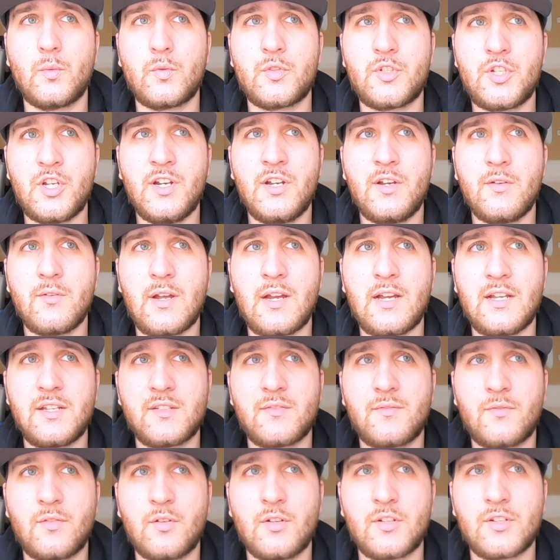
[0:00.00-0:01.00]
charity rides
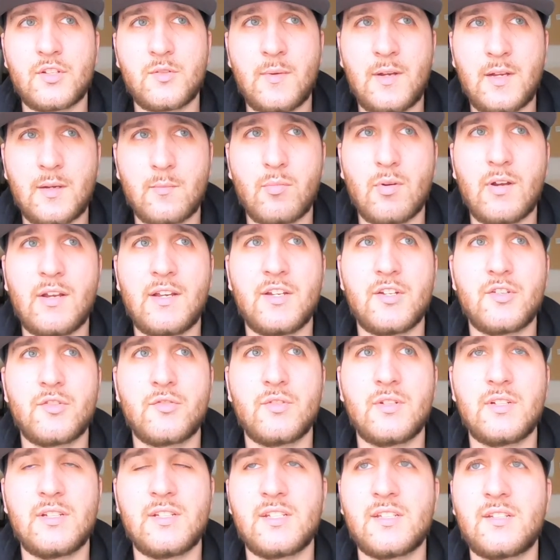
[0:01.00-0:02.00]
for a traumatic brain
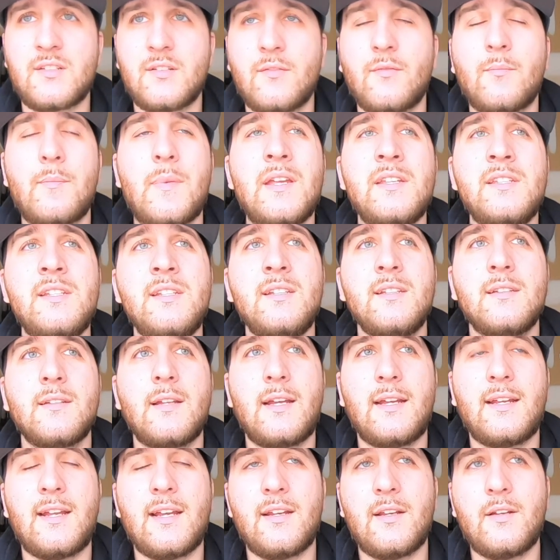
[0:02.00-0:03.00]
injury. And stuff. Basically,
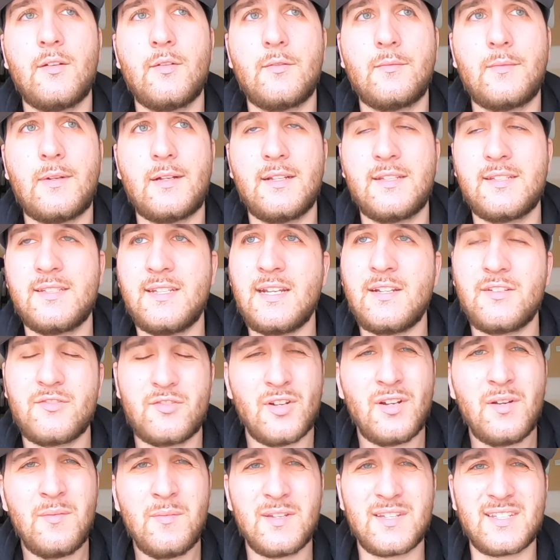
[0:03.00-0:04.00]
like, I know, I'm not
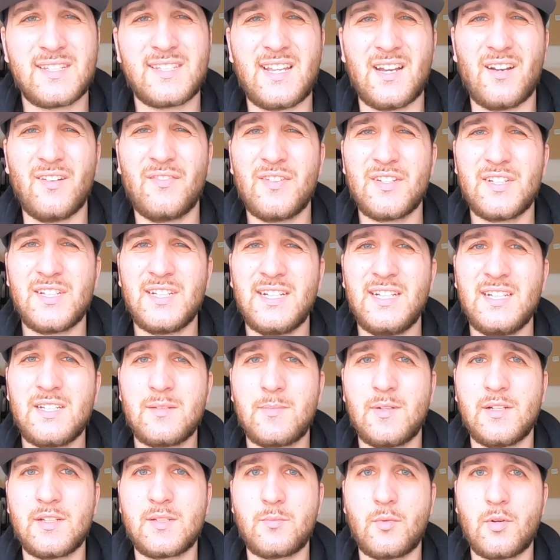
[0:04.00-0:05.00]
trying to be selfish, I guess,
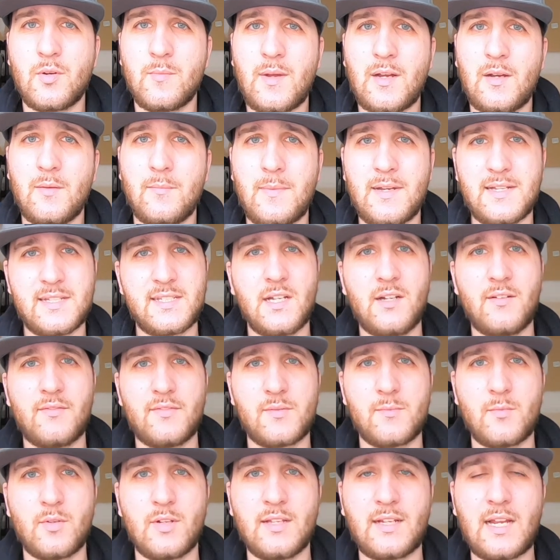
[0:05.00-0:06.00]
but it's more about myself. It's
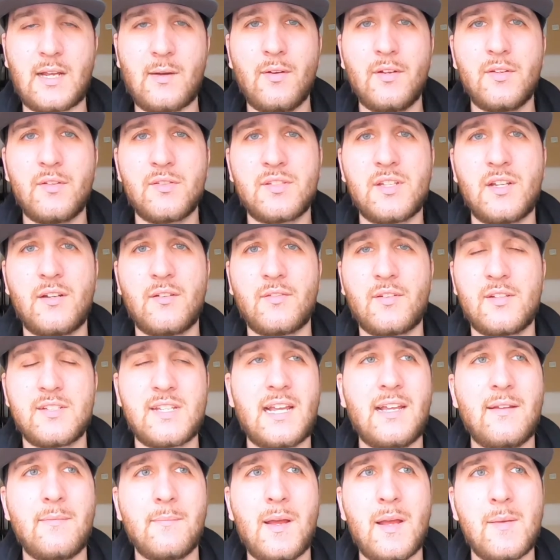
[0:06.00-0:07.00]
more like I want to do stuff
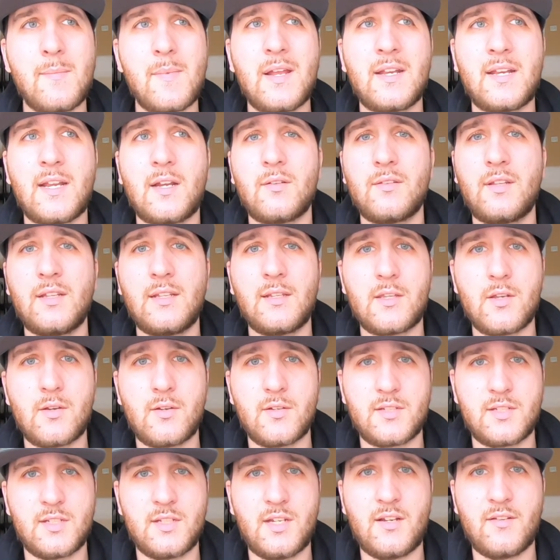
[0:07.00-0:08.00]
because in my mind, I don't think
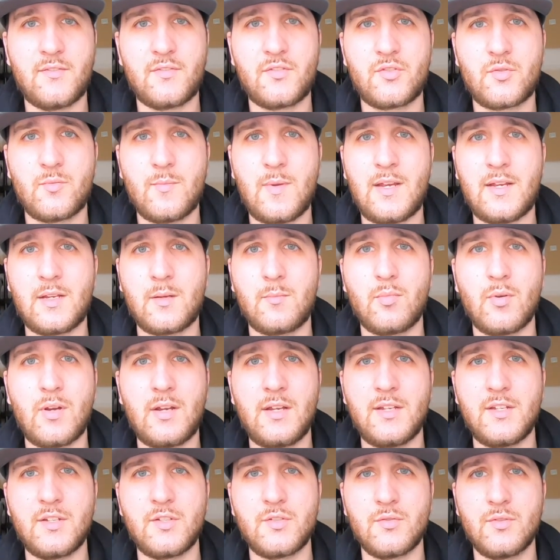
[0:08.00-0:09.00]
there's enough traumatic brain
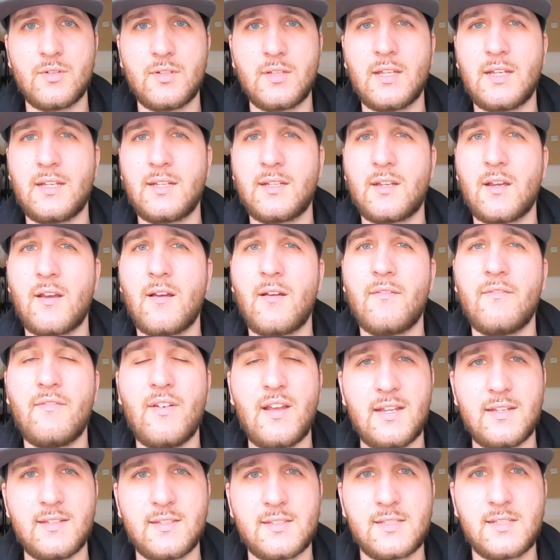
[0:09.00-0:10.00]
injury like
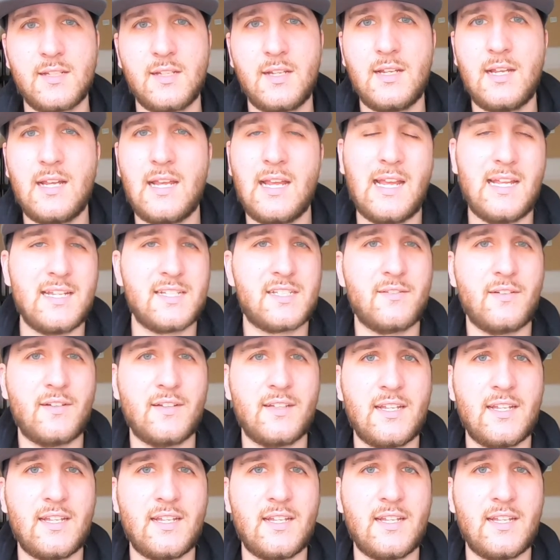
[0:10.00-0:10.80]
events and stuff like